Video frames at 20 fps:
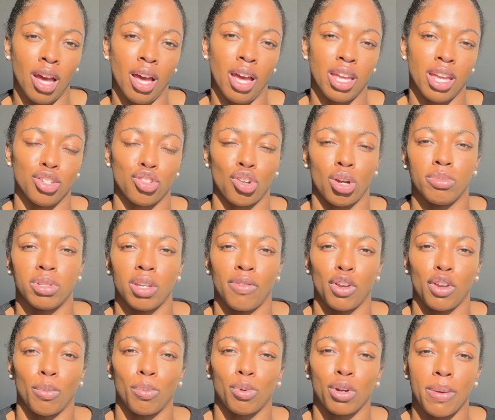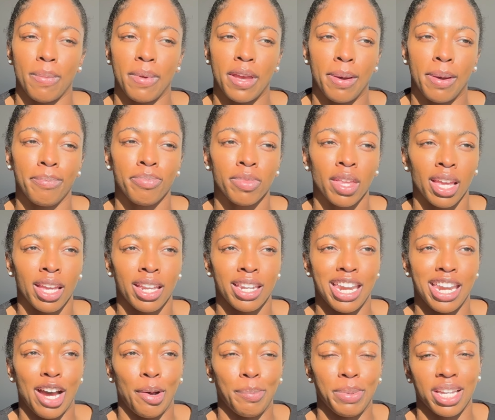in terms of your premium.
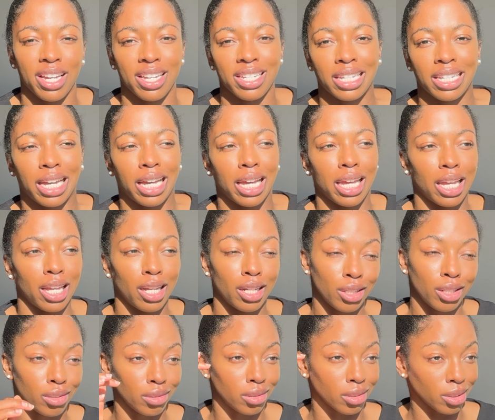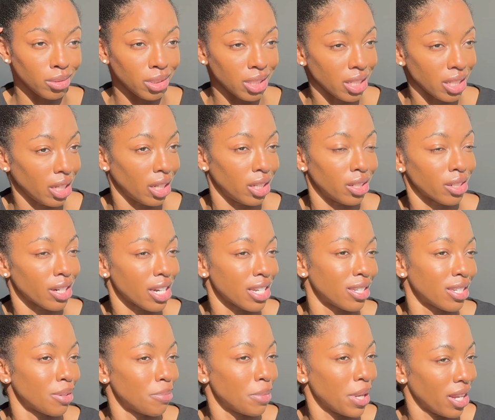Now, because I grossly
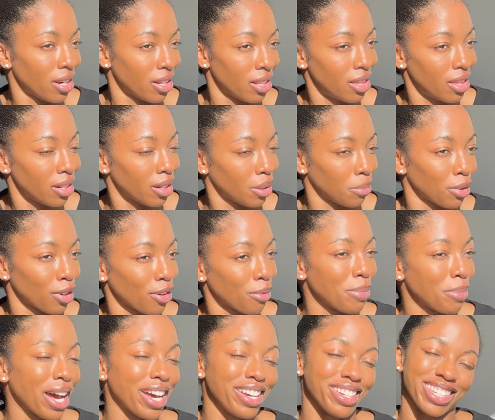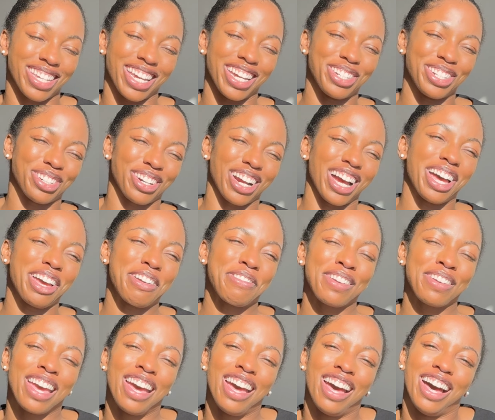underestimated the number of miles I drive,
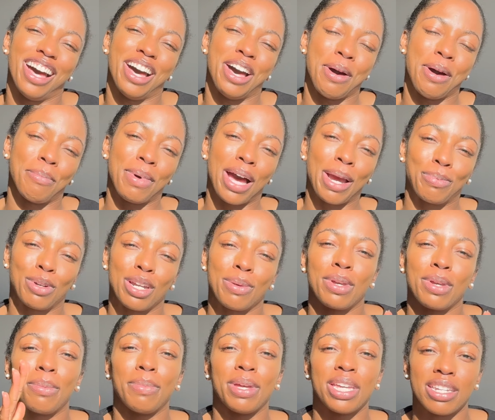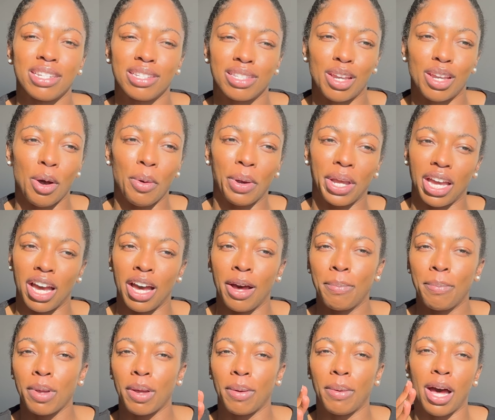my premium is going
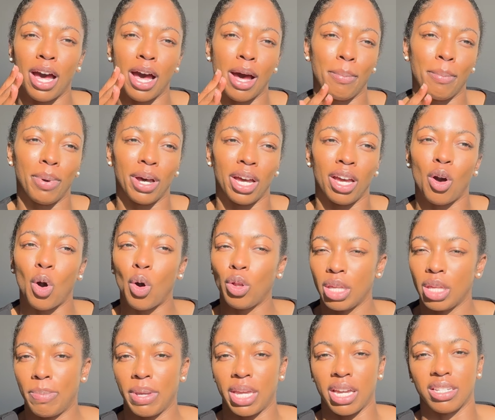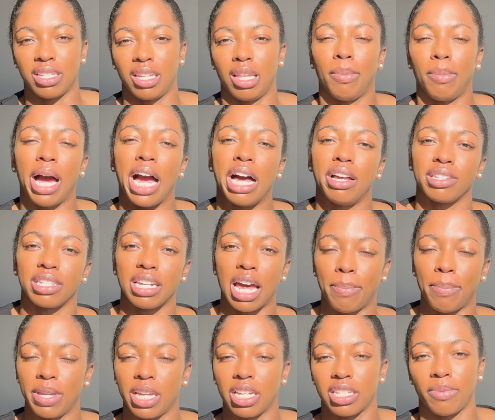up, but only because of the miles, not
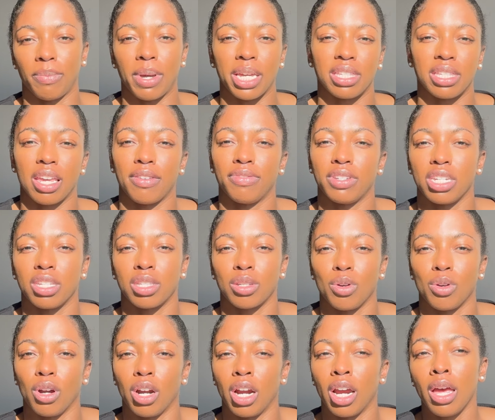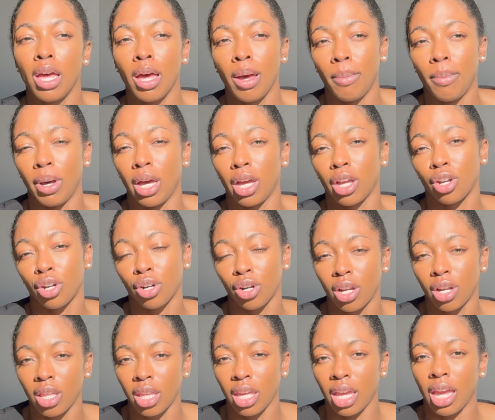because of my safety score. But
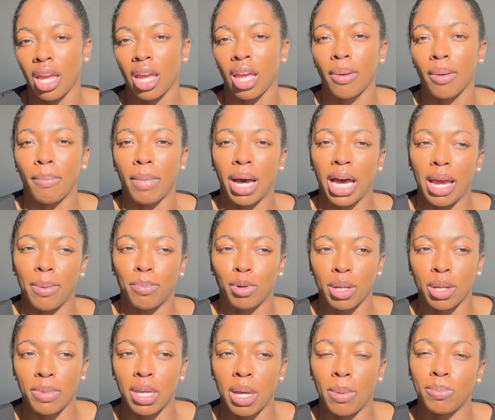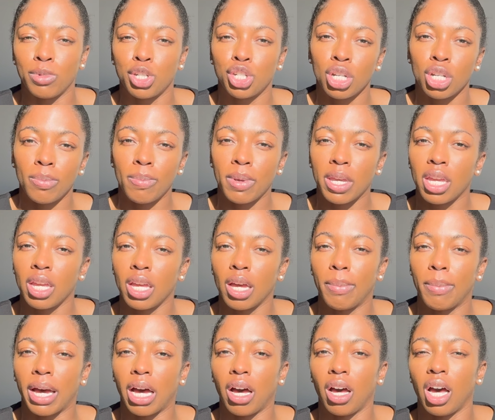currently, my premium should be
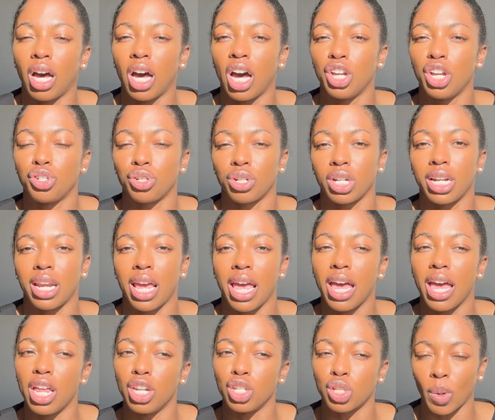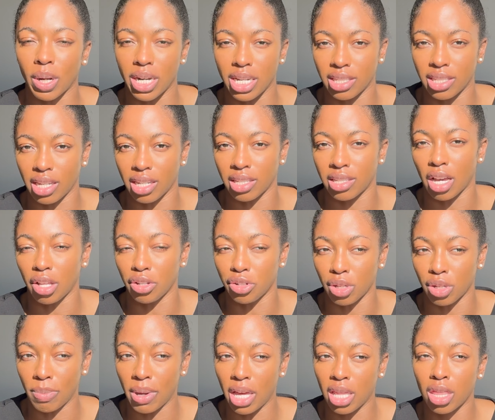about $126 a
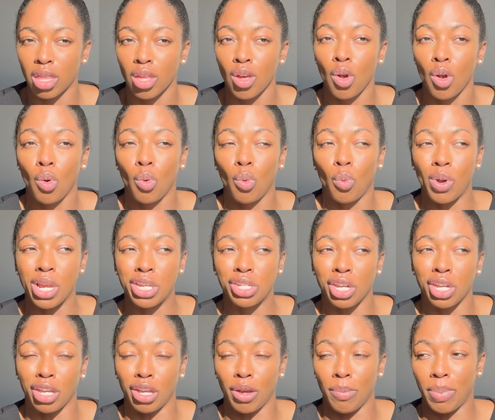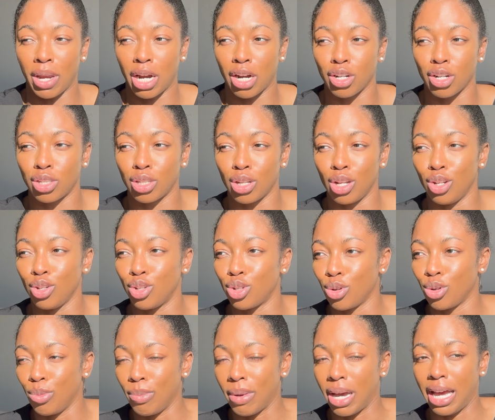month, which in comparison to
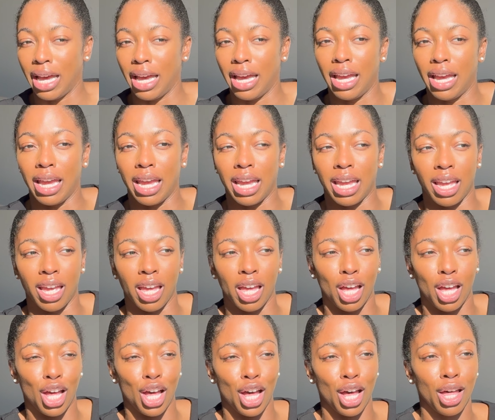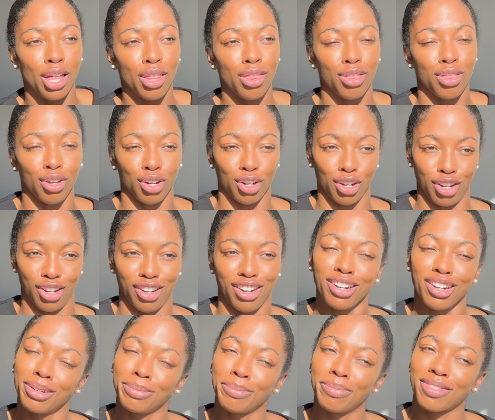my
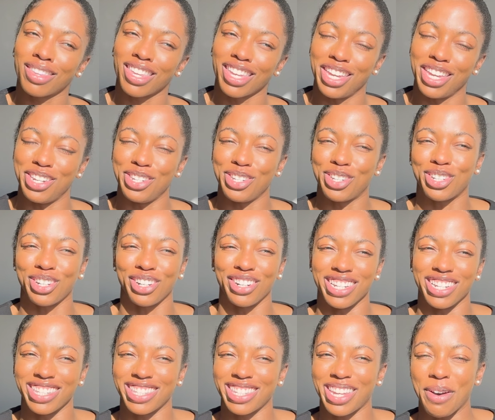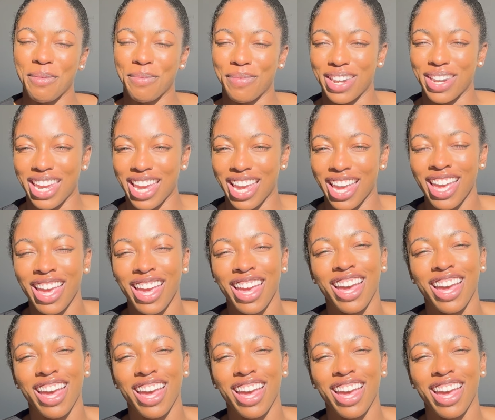other insurance company